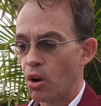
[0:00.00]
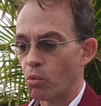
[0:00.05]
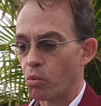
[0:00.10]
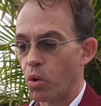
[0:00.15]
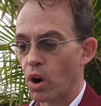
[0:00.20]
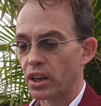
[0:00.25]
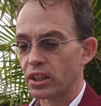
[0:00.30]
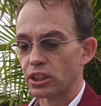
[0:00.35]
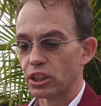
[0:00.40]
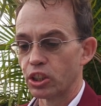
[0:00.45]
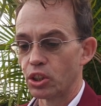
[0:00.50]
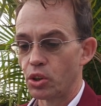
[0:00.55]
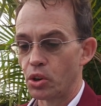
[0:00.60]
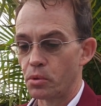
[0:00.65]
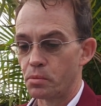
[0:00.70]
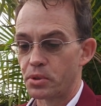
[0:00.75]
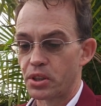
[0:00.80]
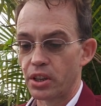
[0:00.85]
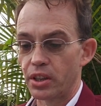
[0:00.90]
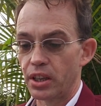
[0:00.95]
What
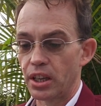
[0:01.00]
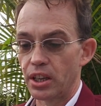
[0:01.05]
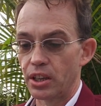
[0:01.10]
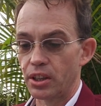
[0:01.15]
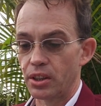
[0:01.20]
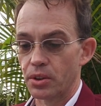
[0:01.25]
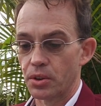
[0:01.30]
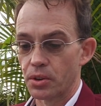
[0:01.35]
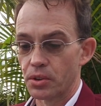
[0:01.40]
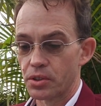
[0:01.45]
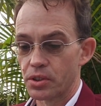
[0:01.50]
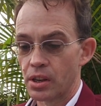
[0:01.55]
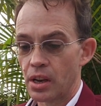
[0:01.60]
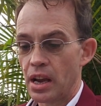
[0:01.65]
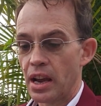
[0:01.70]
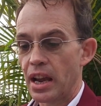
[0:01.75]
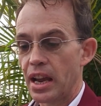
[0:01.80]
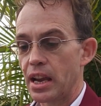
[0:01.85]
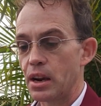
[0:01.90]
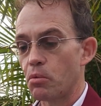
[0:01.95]
lube should he use?
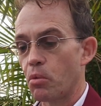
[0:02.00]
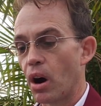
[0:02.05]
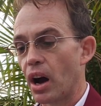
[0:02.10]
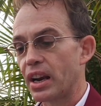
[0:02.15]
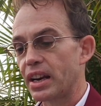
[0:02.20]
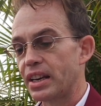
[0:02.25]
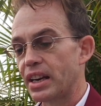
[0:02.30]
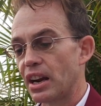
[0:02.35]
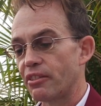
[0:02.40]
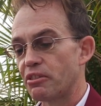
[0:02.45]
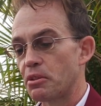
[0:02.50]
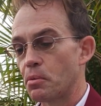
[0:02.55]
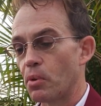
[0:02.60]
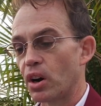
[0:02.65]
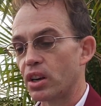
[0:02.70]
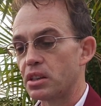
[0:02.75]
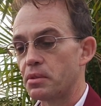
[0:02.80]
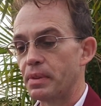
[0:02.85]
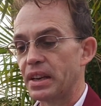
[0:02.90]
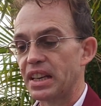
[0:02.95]
He wanted
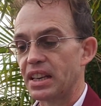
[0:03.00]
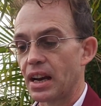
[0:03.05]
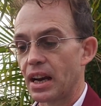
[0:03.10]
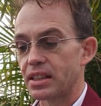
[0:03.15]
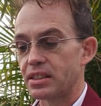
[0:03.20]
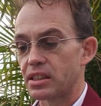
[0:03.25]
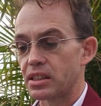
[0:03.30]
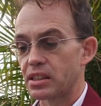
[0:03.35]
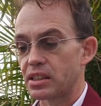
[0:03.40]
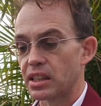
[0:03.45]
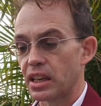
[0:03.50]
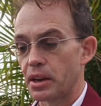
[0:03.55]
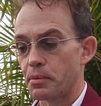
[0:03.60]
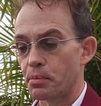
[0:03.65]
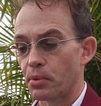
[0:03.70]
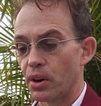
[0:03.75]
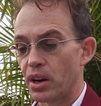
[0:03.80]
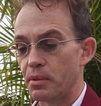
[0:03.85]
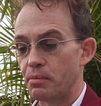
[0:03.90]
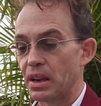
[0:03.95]
everyone to be nice and
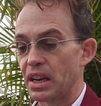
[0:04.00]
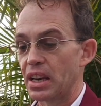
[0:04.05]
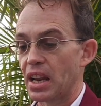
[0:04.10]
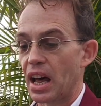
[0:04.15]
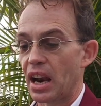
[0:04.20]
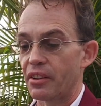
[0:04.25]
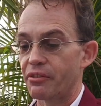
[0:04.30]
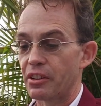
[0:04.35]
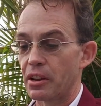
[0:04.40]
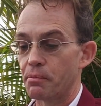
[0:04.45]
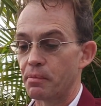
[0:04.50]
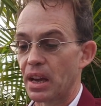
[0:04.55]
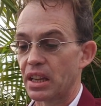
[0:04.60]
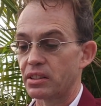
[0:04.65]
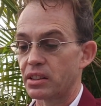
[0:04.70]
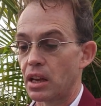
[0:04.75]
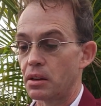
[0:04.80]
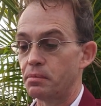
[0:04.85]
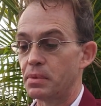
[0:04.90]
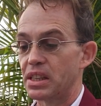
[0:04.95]
slippery, but not if it
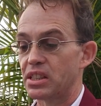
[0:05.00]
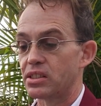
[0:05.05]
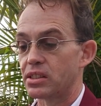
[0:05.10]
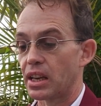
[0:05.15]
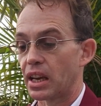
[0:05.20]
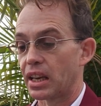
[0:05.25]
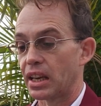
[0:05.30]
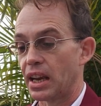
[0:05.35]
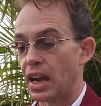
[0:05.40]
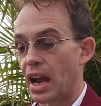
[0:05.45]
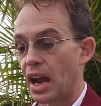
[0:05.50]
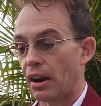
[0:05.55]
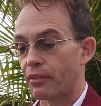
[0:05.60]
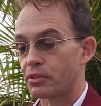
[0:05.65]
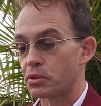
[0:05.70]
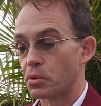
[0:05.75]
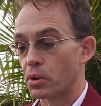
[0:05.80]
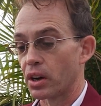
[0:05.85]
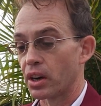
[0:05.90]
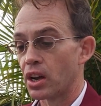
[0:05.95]
meant they'd be sticky
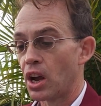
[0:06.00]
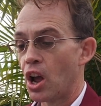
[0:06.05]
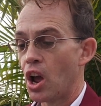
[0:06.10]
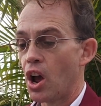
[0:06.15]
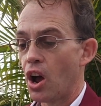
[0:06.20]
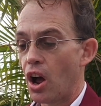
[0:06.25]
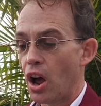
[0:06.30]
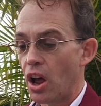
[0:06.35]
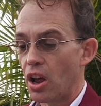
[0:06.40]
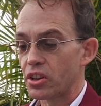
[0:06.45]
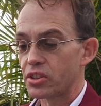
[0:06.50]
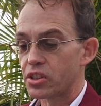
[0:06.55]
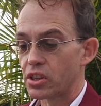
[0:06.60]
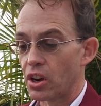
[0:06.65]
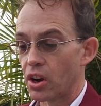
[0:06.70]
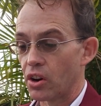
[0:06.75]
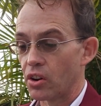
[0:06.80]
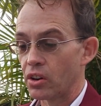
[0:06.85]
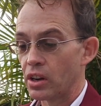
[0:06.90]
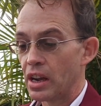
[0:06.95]
afterward.
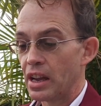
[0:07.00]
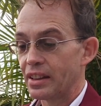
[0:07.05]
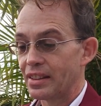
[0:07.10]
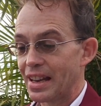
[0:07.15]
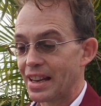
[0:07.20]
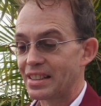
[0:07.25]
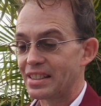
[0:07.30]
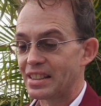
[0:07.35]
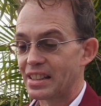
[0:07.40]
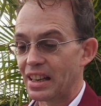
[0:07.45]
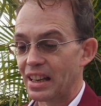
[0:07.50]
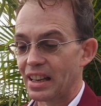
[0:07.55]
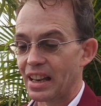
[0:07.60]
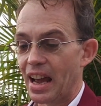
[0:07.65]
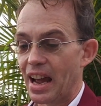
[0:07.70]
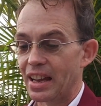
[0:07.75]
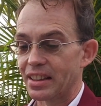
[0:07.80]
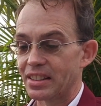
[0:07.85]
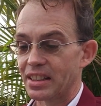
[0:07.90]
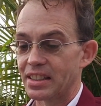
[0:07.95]
Also, they still
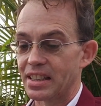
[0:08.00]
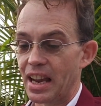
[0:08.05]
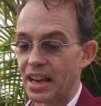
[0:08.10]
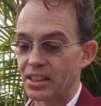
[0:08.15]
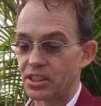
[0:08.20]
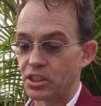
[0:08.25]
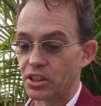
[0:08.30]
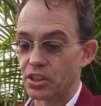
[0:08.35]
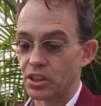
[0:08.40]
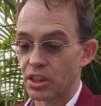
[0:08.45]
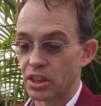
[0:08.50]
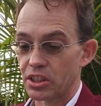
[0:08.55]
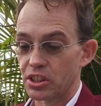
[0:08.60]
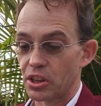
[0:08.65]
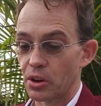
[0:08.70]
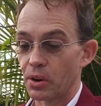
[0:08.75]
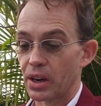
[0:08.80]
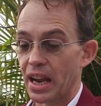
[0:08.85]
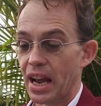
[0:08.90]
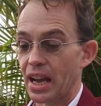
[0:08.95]
had to taste good,
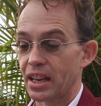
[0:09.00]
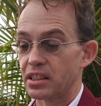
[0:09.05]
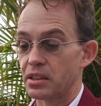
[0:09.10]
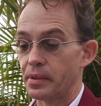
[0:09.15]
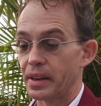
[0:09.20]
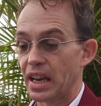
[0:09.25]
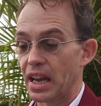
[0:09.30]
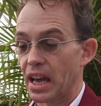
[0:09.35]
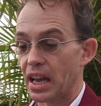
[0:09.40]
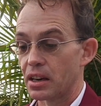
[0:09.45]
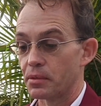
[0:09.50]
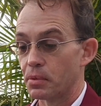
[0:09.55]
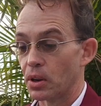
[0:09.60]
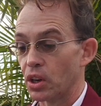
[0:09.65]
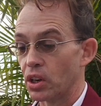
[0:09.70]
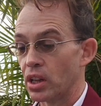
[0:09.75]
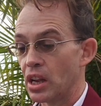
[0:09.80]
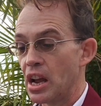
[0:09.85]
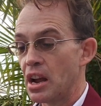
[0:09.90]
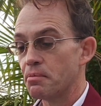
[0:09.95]
so it had to be
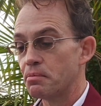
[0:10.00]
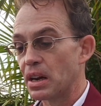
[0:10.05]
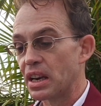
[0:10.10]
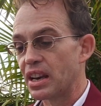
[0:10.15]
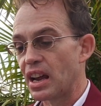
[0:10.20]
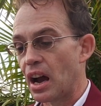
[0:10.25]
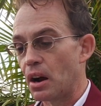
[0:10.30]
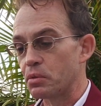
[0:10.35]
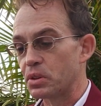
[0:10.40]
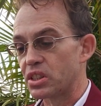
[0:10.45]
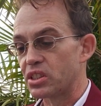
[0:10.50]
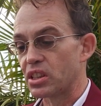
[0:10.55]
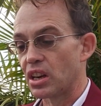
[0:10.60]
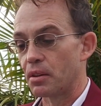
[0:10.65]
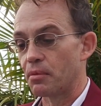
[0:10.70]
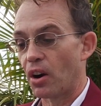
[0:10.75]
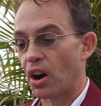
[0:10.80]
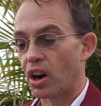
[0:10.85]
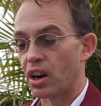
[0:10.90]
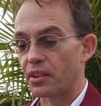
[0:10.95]
edible, but not with
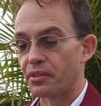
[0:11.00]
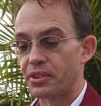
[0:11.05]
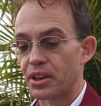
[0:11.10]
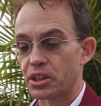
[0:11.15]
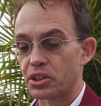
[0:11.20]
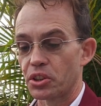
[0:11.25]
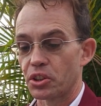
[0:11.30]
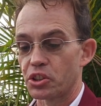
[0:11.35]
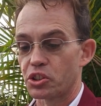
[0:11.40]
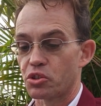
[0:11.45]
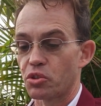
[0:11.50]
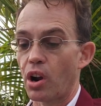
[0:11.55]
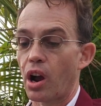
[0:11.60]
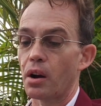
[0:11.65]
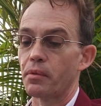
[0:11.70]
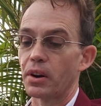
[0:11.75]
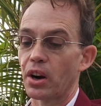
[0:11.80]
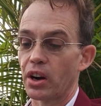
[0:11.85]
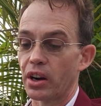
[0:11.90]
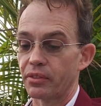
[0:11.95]
some artificial
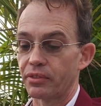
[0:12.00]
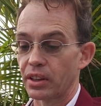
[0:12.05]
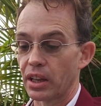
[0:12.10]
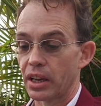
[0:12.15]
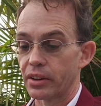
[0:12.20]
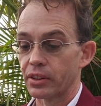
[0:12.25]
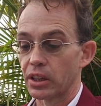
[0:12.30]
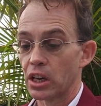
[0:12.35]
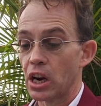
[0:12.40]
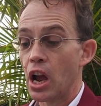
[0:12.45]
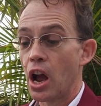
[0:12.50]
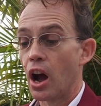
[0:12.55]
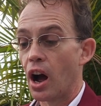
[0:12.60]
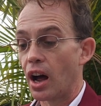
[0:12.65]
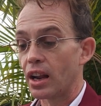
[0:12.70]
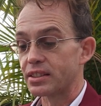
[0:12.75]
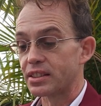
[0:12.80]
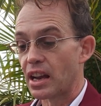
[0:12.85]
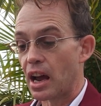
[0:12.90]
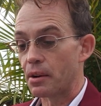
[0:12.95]
strawberry flavor.
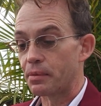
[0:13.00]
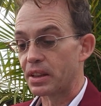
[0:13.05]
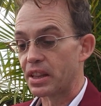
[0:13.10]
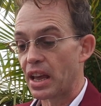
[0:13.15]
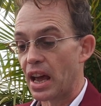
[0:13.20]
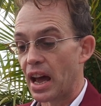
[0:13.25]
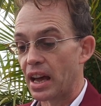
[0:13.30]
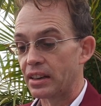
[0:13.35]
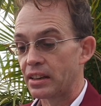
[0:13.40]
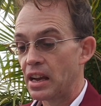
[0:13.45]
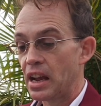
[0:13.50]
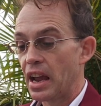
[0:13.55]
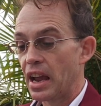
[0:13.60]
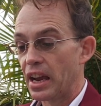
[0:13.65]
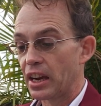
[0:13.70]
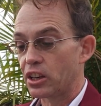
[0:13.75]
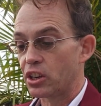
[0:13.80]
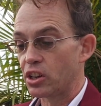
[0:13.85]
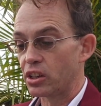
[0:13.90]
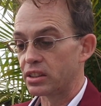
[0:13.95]
On top of that,
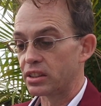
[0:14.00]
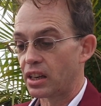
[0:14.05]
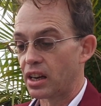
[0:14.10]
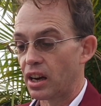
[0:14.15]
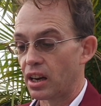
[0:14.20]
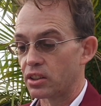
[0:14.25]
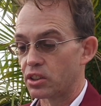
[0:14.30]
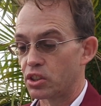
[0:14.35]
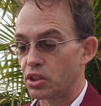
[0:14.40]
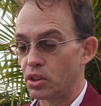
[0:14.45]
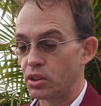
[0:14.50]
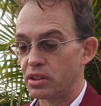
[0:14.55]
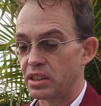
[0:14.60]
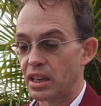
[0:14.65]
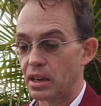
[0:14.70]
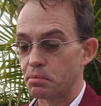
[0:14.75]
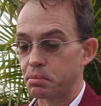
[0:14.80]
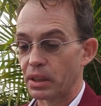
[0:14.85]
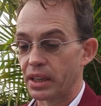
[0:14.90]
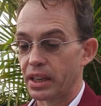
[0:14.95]
it couldn't cut too
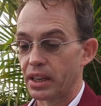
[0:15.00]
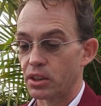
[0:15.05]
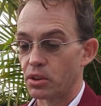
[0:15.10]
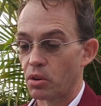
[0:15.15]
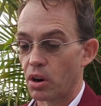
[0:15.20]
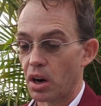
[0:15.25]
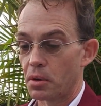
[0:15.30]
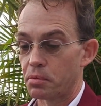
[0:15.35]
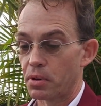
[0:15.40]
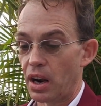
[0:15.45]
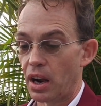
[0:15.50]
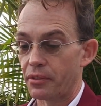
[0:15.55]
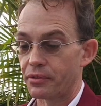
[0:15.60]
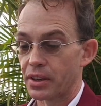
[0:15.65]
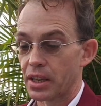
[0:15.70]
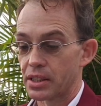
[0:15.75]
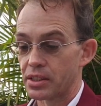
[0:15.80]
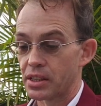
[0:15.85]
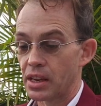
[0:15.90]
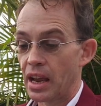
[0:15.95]
deeply into our
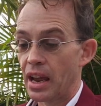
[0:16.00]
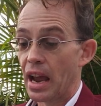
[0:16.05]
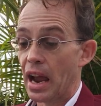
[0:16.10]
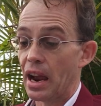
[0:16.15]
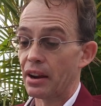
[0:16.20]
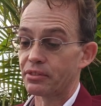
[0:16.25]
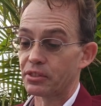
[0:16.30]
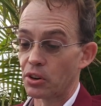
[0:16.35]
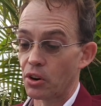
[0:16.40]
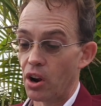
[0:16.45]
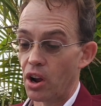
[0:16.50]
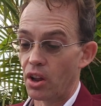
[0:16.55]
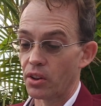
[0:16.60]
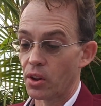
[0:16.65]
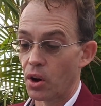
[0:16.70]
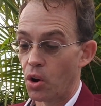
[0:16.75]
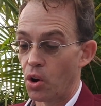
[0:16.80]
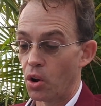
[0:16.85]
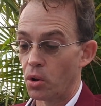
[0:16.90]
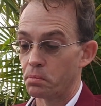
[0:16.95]
profits. After all,
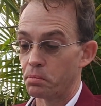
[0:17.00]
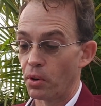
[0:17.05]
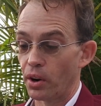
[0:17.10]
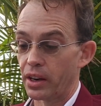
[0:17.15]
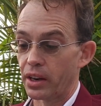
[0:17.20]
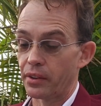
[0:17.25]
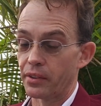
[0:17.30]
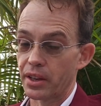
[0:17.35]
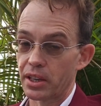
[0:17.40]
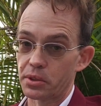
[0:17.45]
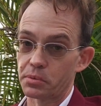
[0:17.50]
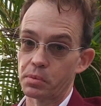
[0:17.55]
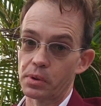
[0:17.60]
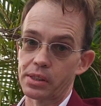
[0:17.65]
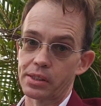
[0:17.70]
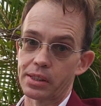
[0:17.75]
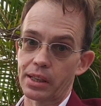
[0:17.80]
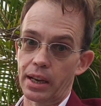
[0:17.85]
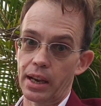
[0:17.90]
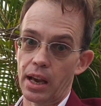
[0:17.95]
the whole point of this
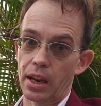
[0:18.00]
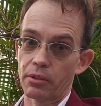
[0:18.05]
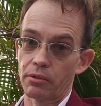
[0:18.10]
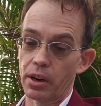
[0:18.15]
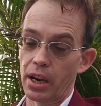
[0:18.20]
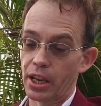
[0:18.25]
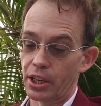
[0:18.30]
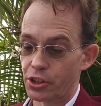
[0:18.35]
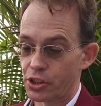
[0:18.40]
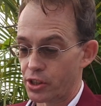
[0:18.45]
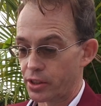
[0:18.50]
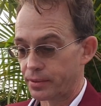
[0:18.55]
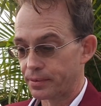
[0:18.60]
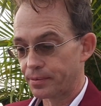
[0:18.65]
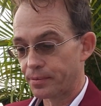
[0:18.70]
was to get rich.